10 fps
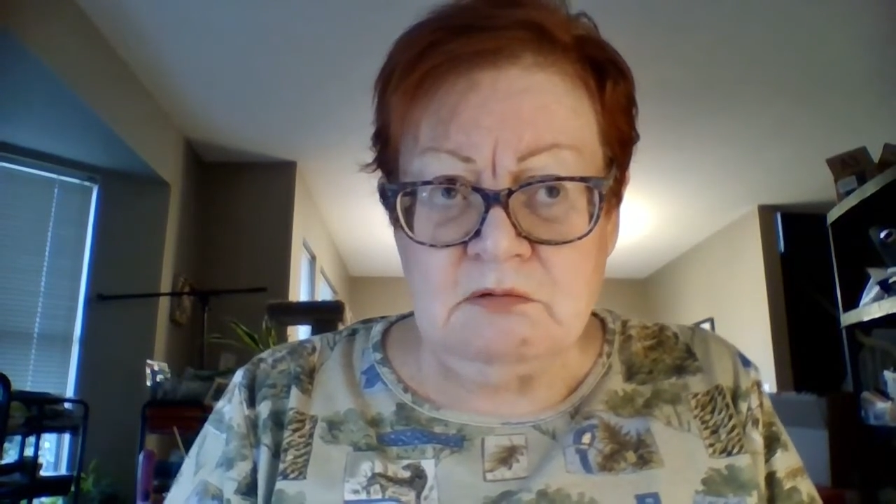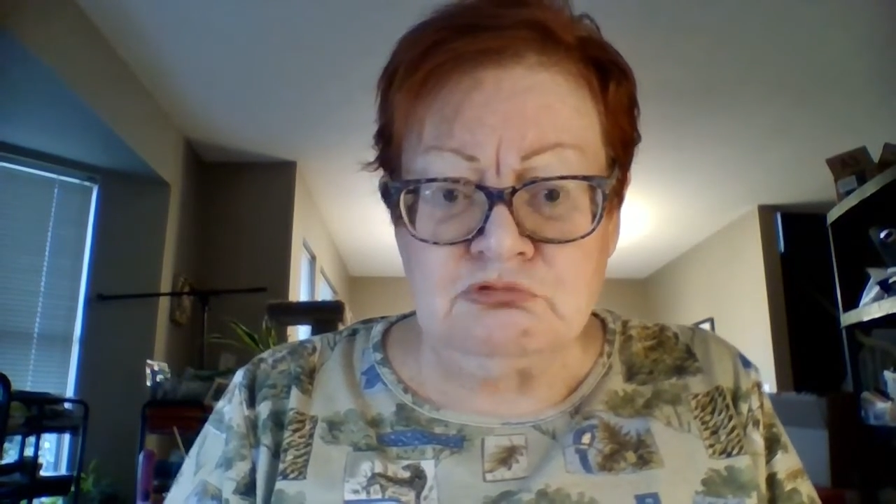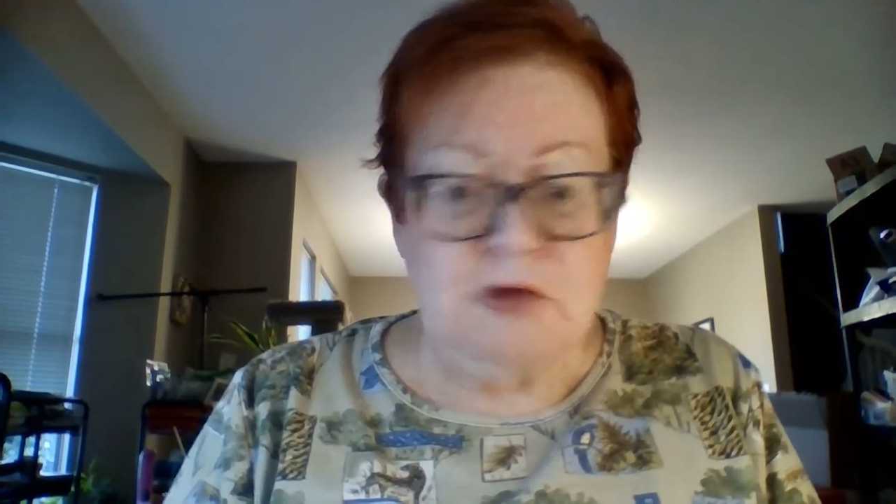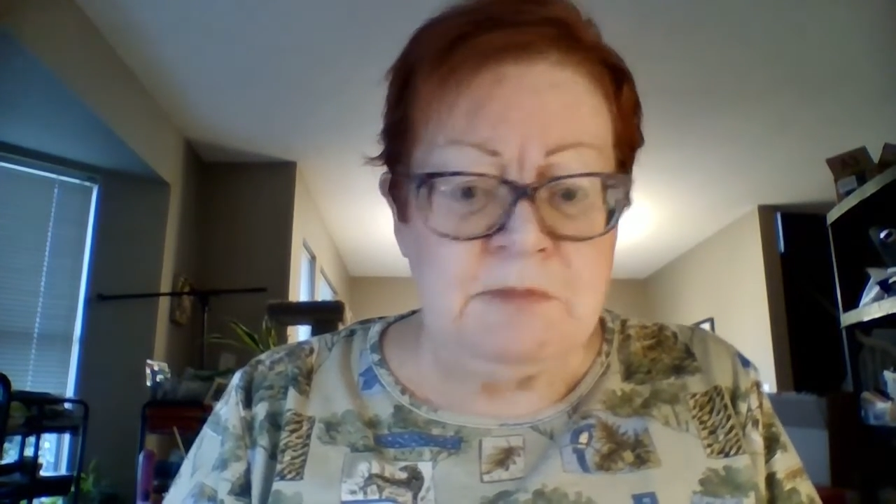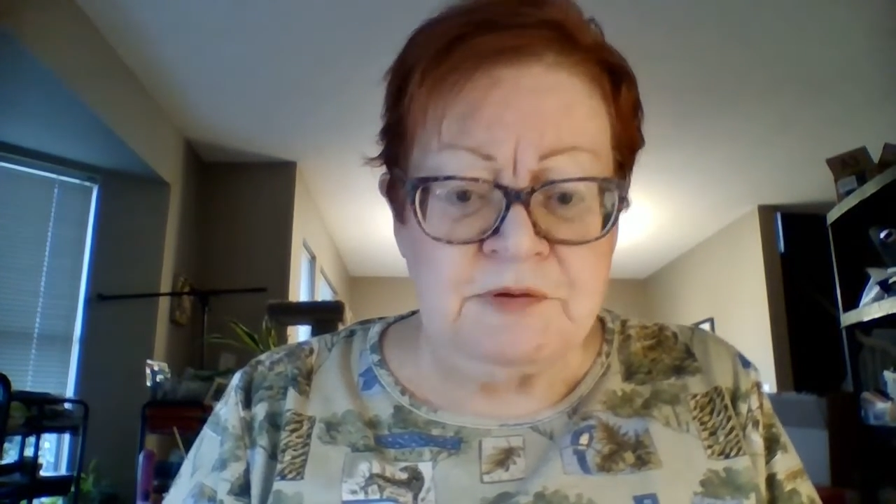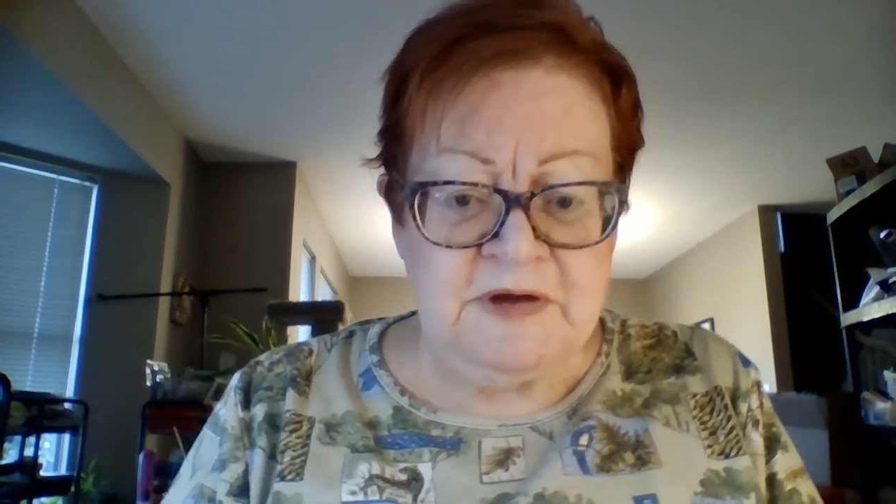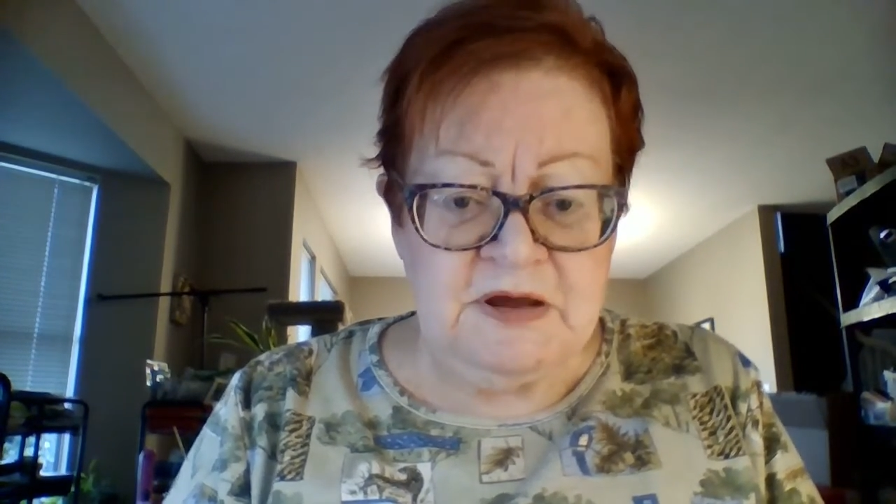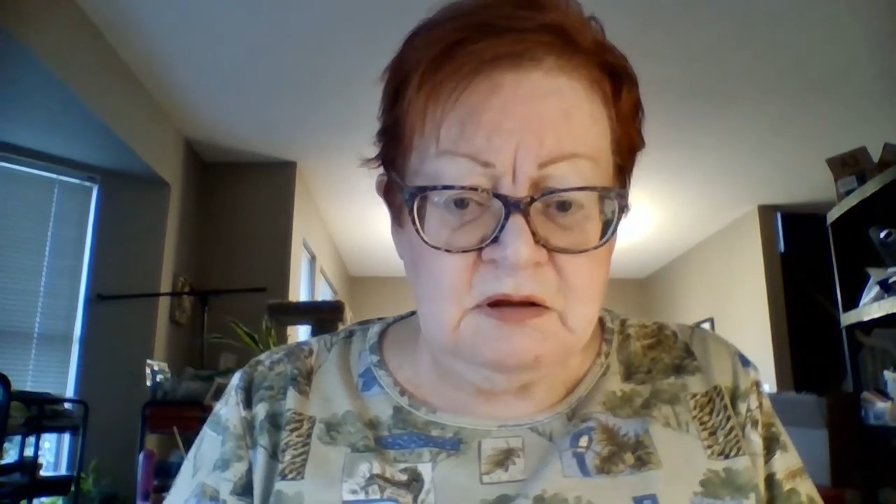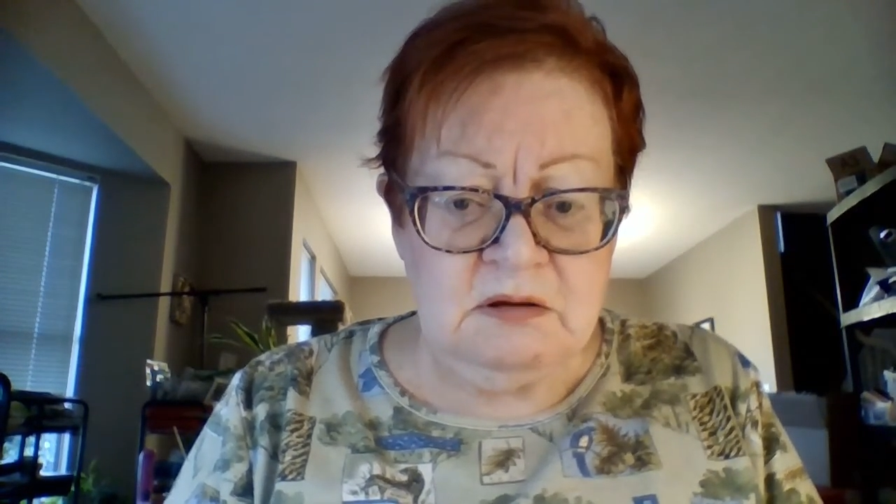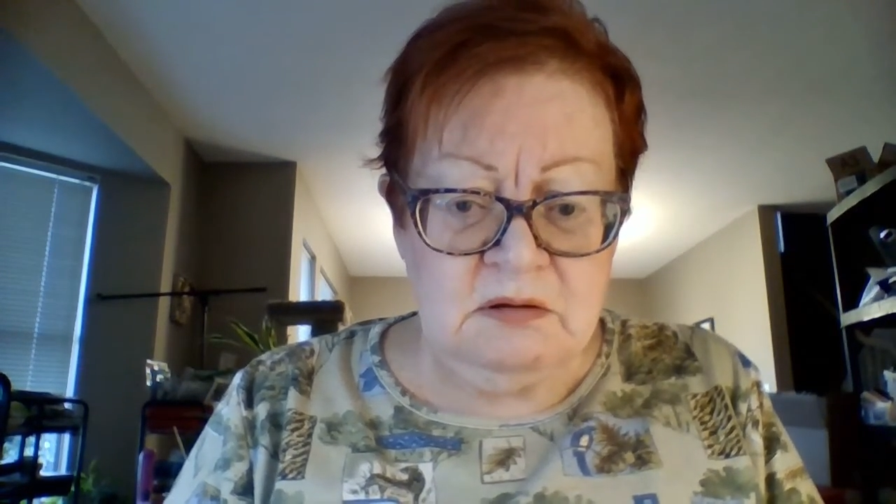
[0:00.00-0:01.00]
rubbery